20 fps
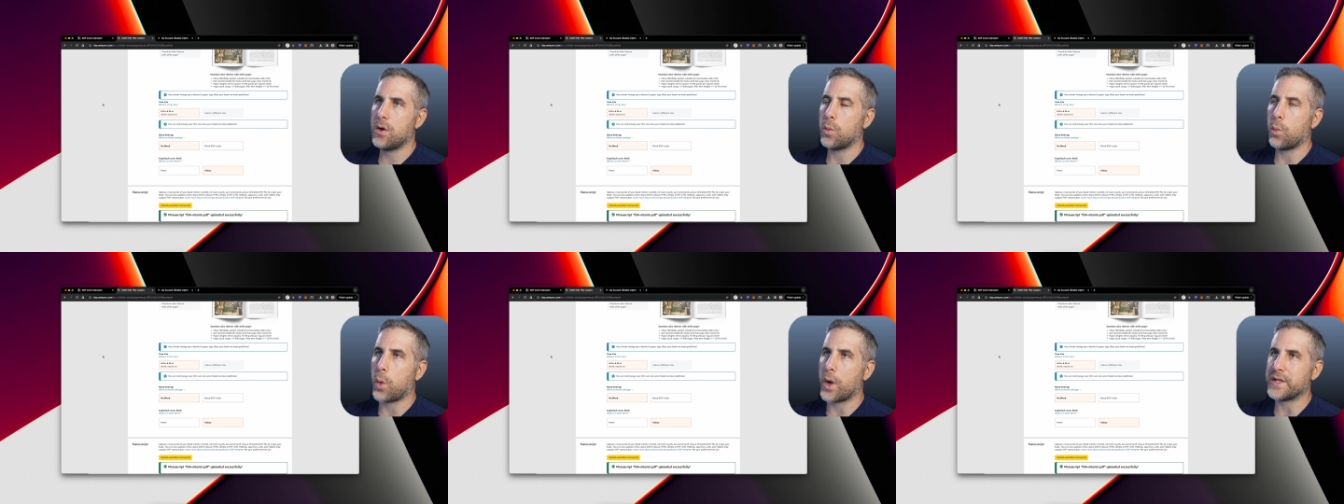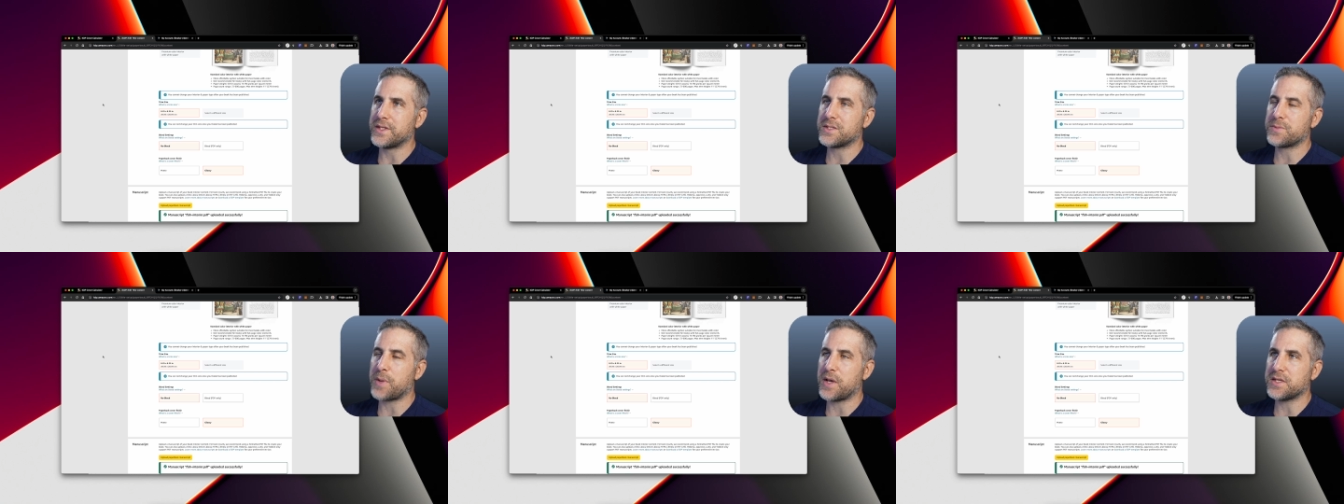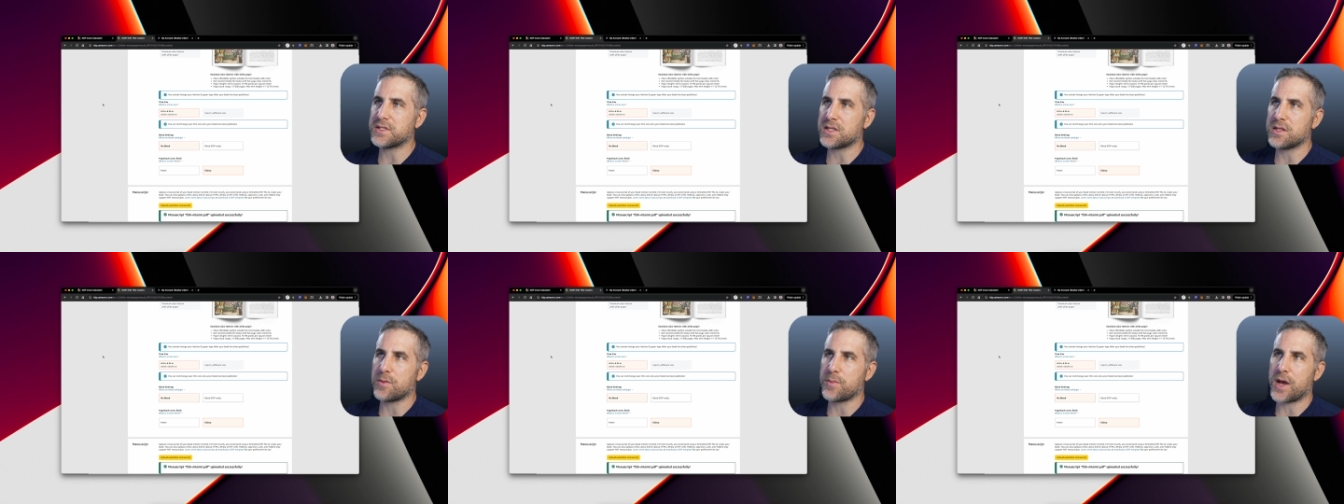white
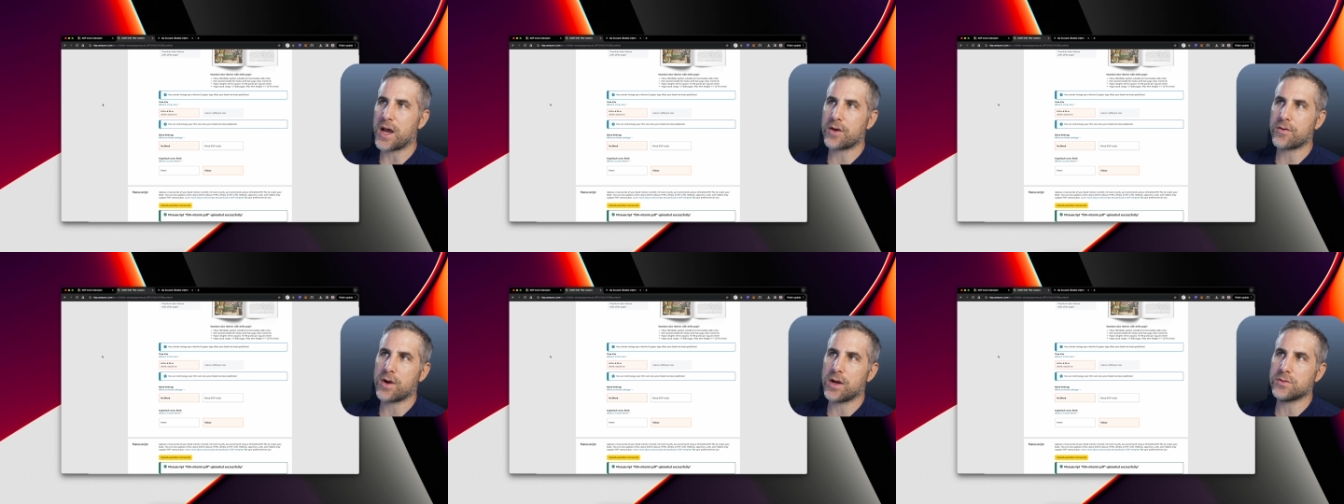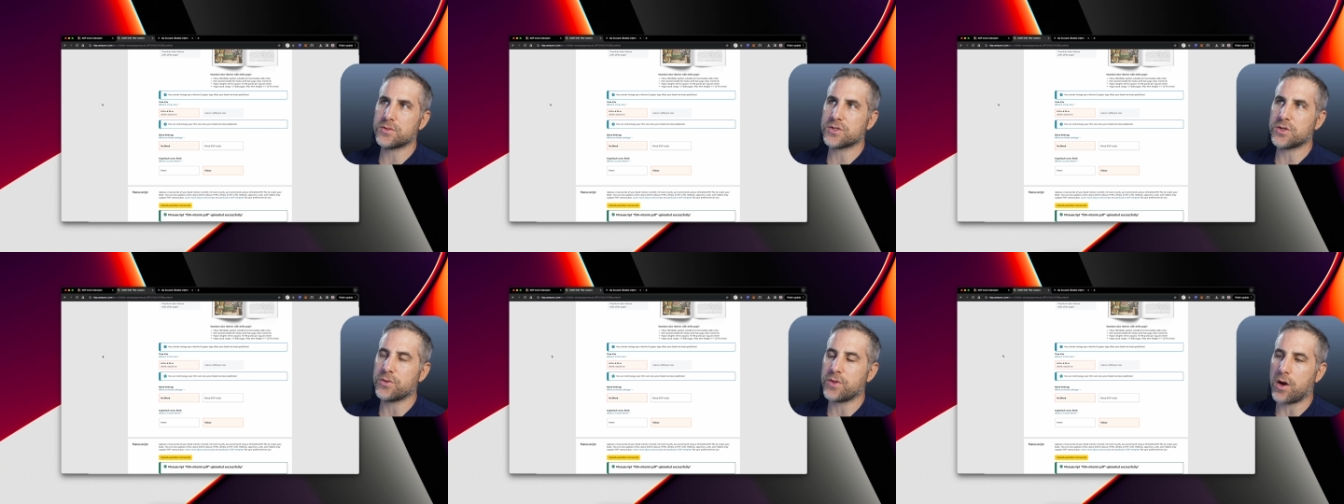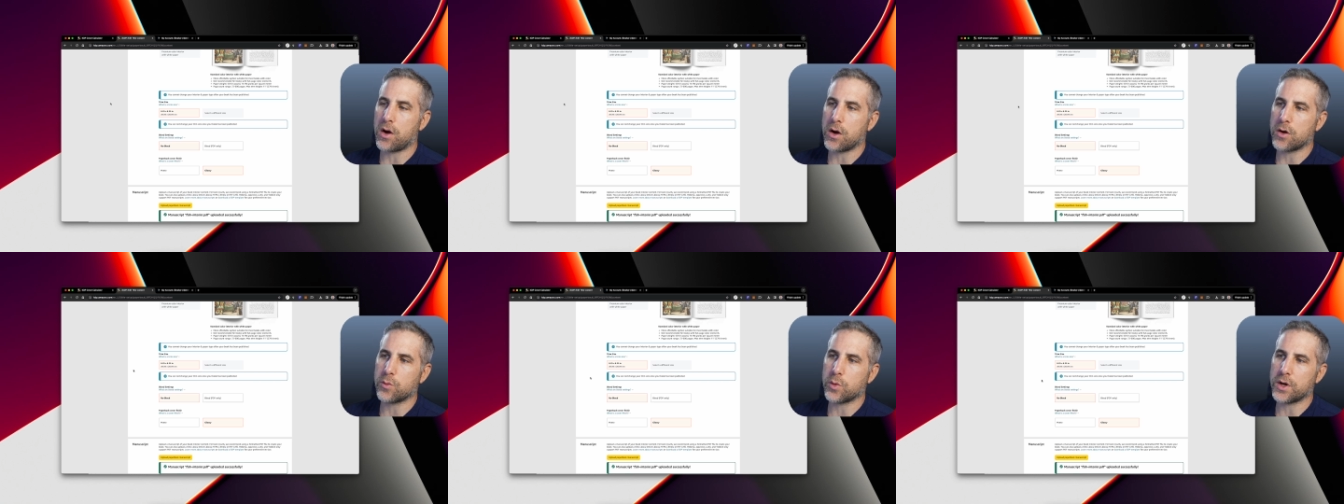space in the background, so the
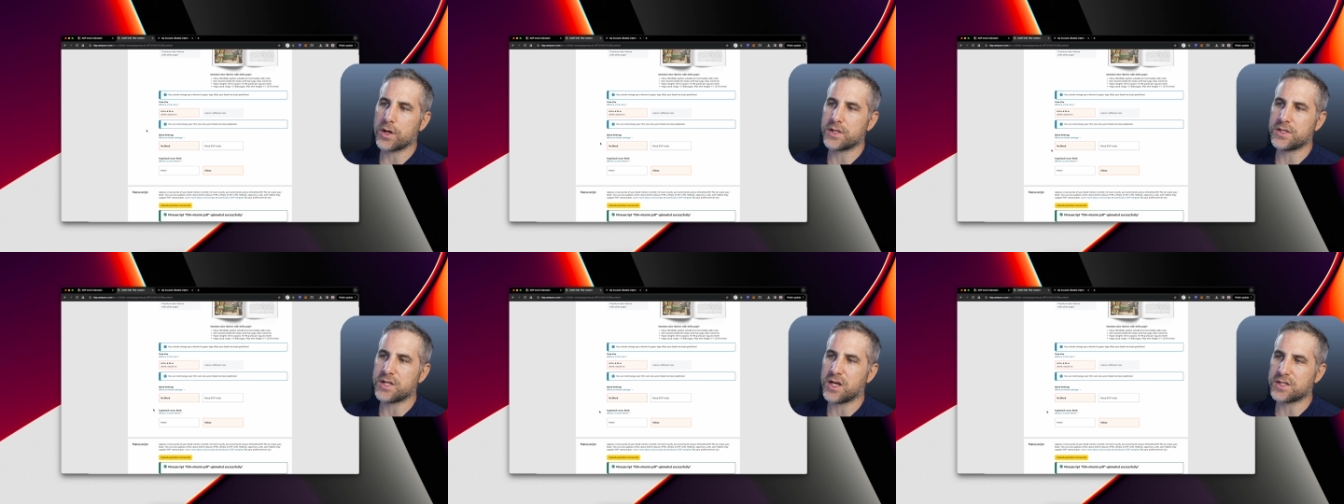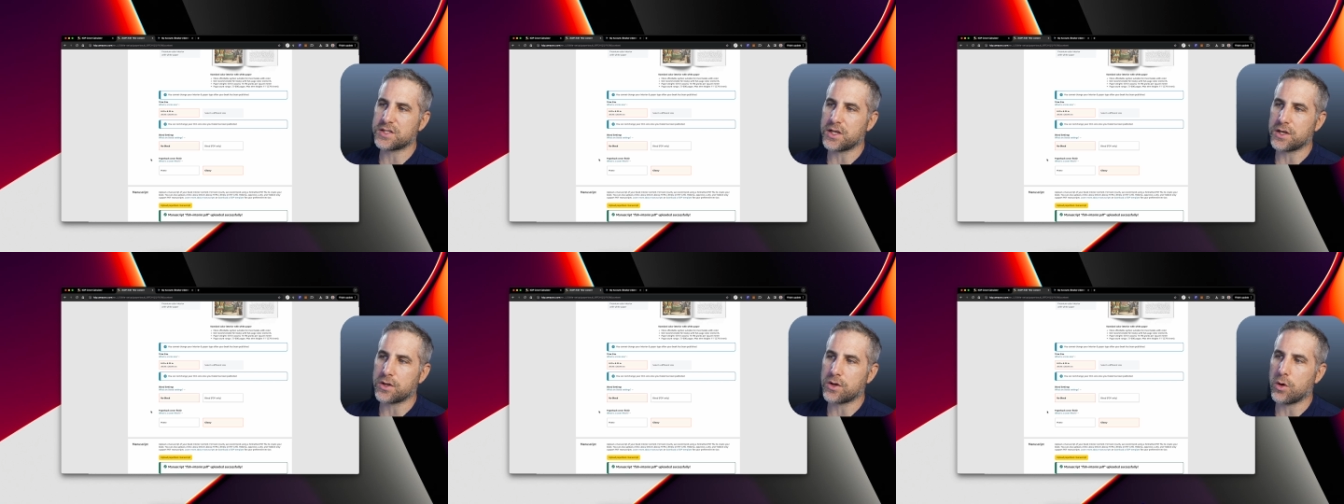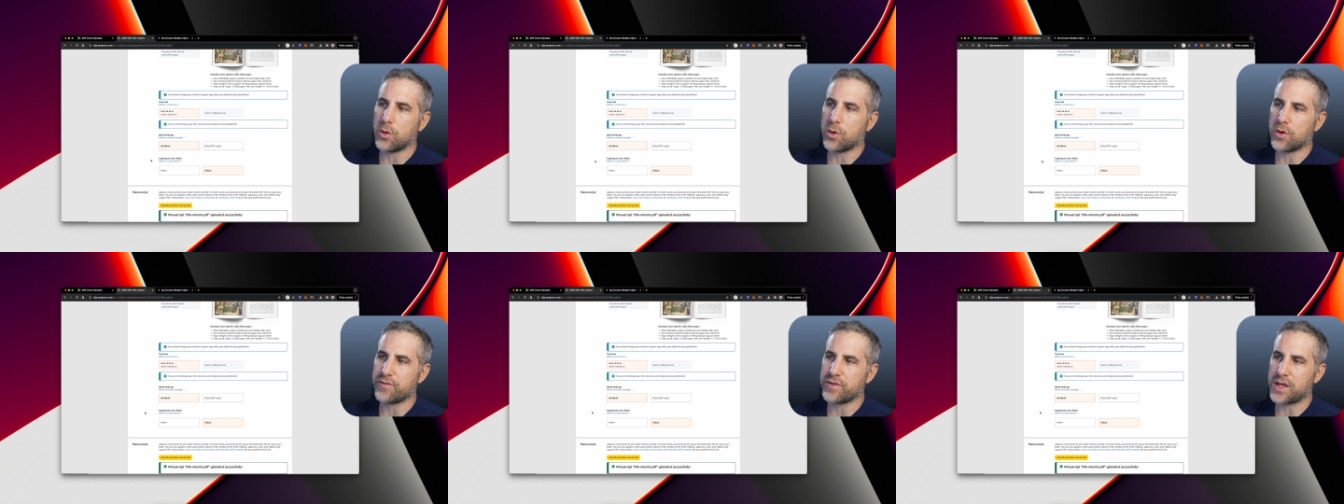artwork doesn't
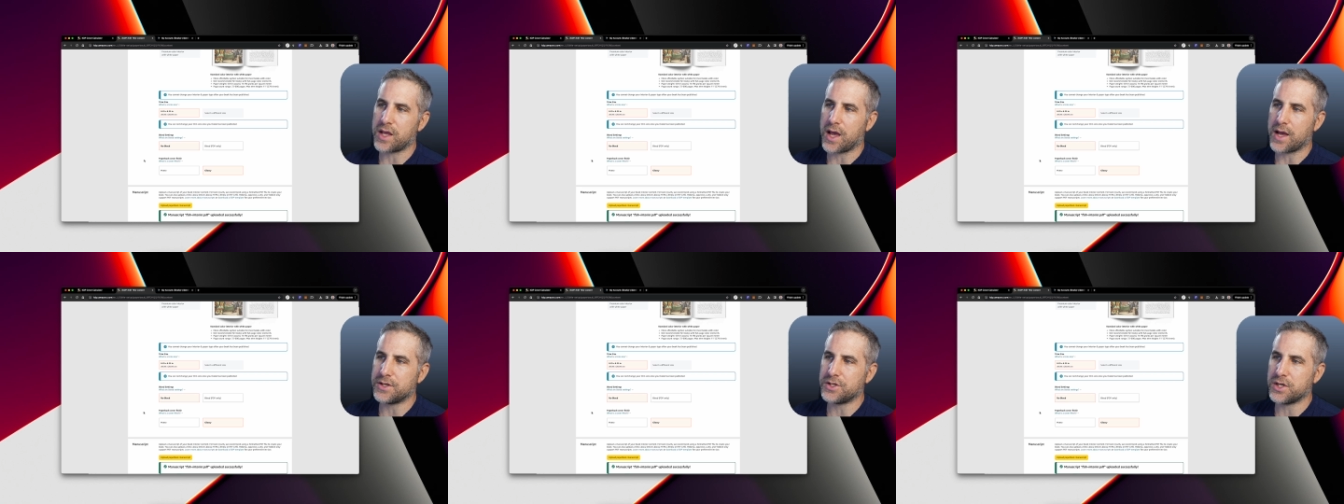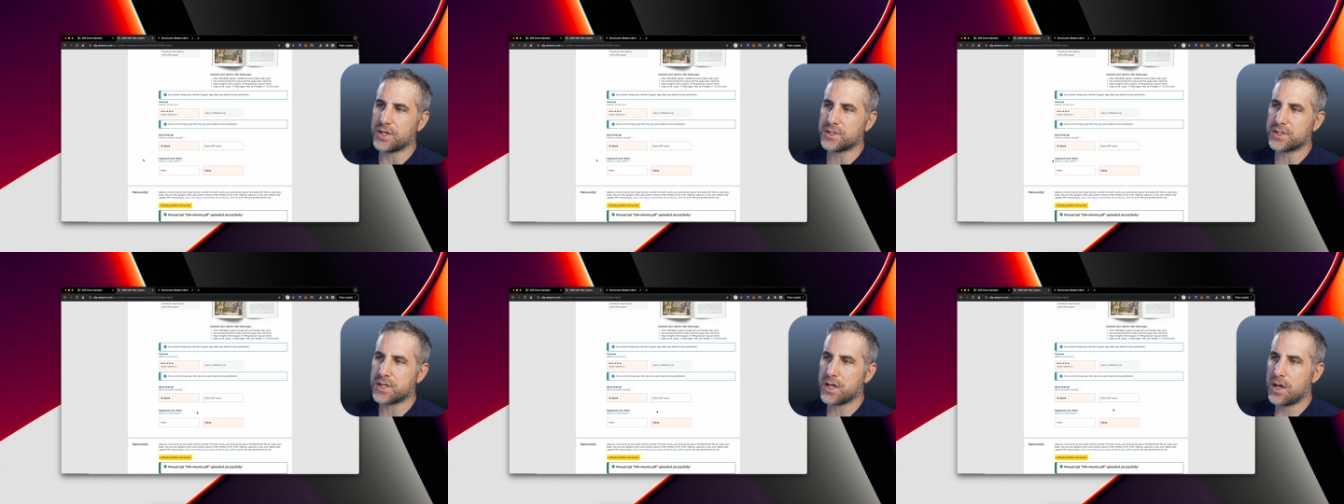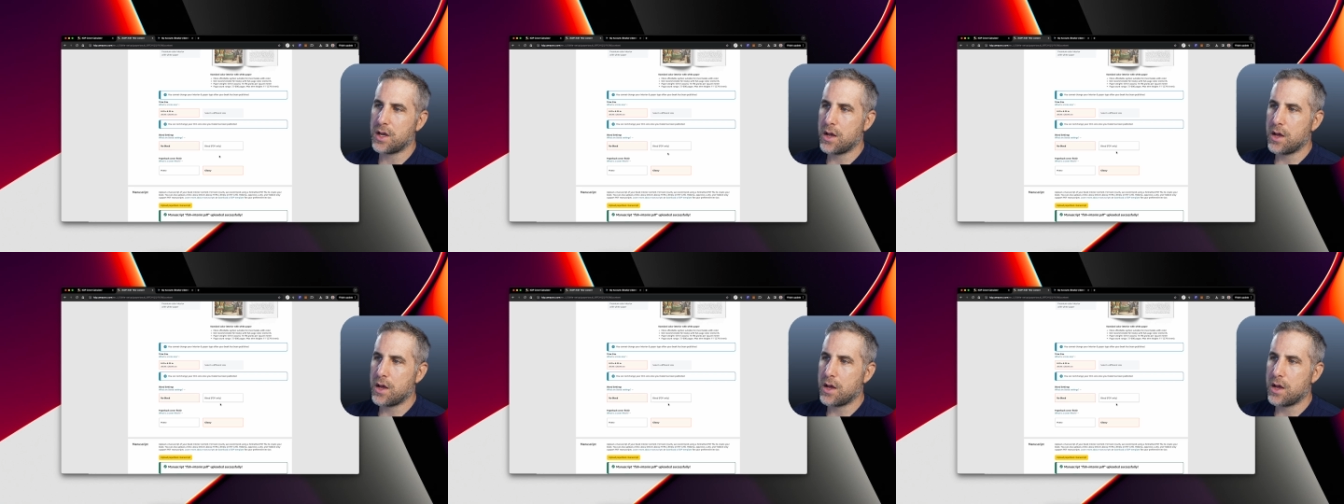go over the edges.